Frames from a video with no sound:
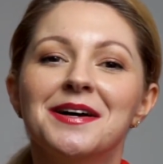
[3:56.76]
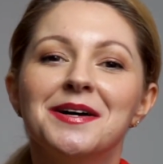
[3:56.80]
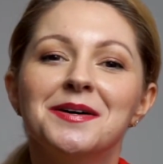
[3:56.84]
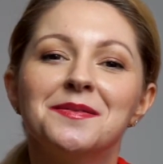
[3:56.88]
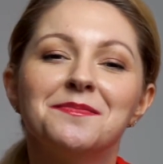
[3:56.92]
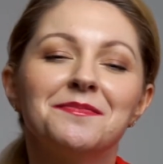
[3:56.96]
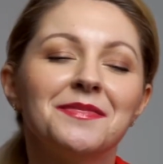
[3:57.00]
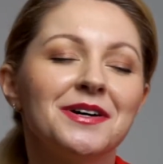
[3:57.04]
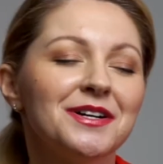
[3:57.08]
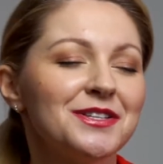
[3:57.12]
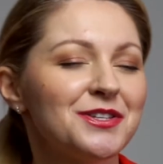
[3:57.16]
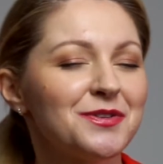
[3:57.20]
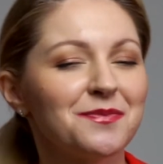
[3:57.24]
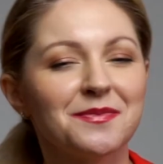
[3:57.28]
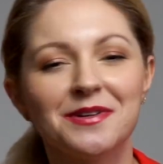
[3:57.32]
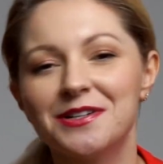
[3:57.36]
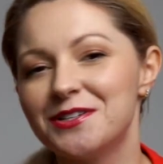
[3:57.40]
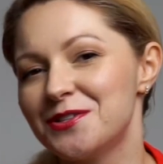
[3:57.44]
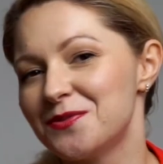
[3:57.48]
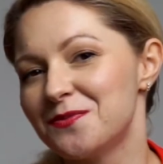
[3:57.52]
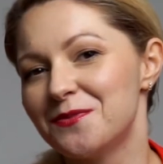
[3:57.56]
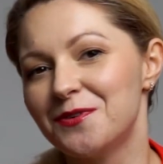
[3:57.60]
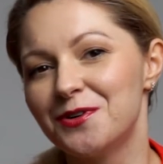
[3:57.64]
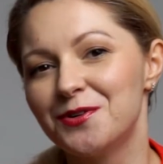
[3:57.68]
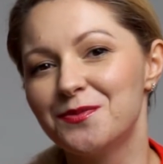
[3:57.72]
much
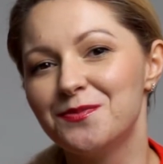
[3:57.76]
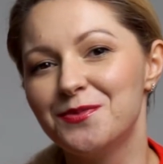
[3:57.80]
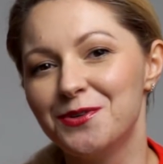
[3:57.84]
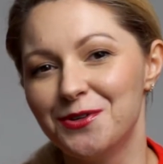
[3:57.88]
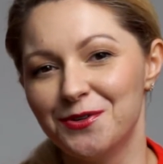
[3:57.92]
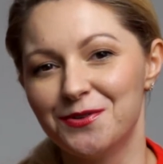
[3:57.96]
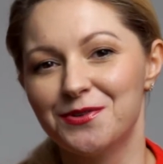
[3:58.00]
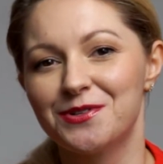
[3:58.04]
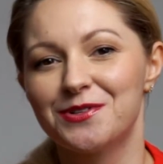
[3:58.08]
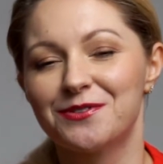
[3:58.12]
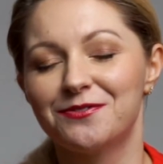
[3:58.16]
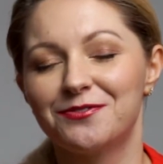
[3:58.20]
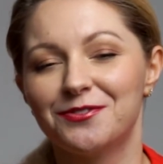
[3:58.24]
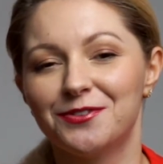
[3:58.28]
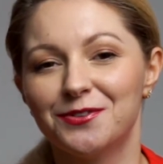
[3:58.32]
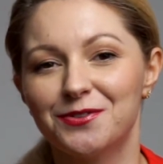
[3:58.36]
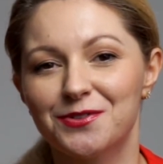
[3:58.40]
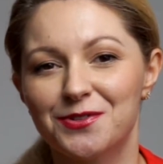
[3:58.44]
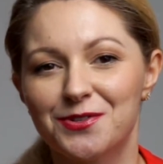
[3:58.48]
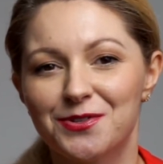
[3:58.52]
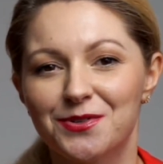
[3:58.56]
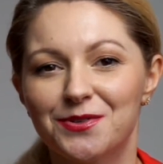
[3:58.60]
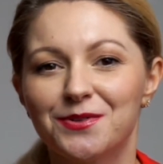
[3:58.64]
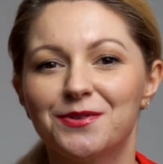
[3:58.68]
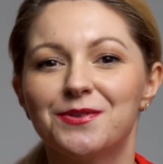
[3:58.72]
more beautiful
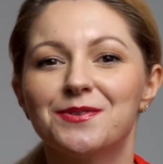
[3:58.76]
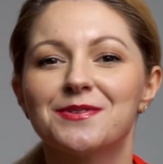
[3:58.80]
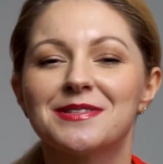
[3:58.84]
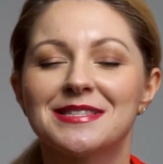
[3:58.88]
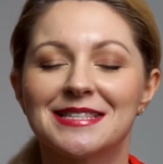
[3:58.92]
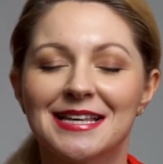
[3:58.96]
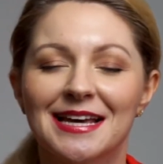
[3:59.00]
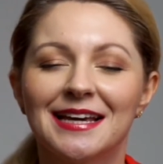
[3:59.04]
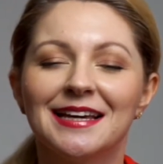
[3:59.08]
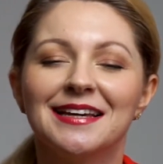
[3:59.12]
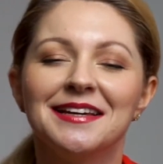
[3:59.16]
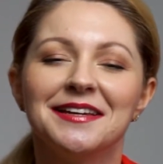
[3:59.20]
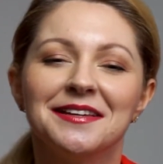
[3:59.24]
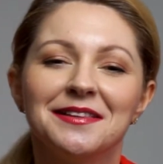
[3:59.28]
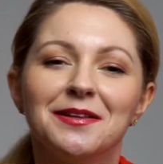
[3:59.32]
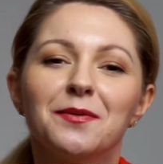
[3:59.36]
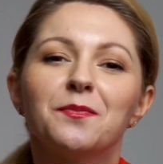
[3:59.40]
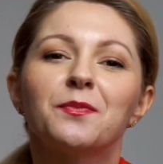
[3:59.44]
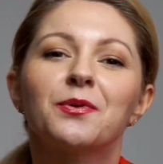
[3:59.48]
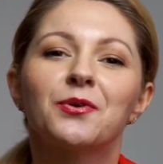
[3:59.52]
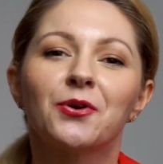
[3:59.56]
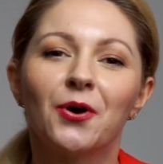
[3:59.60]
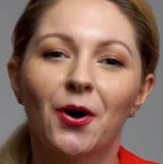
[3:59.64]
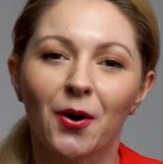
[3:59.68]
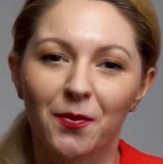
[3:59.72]
to say in a
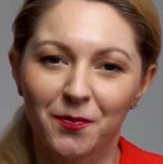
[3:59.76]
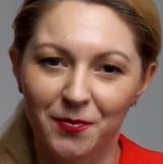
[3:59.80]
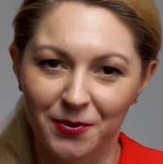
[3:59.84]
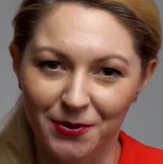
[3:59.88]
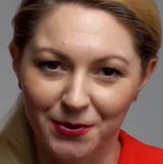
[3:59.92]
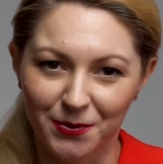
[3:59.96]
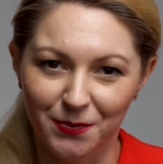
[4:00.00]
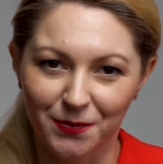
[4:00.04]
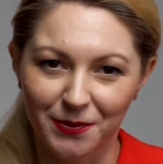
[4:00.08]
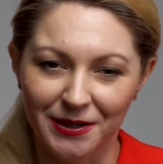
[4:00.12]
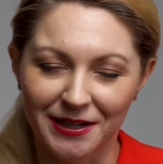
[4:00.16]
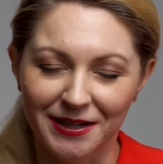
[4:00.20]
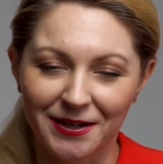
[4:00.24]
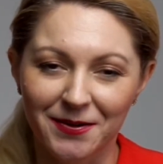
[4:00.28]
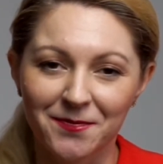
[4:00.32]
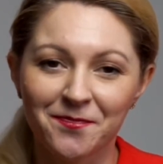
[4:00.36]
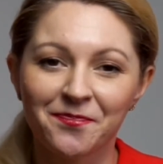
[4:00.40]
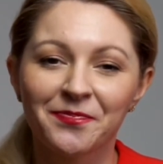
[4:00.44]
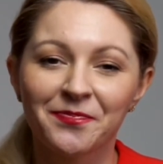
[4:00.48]
proper way.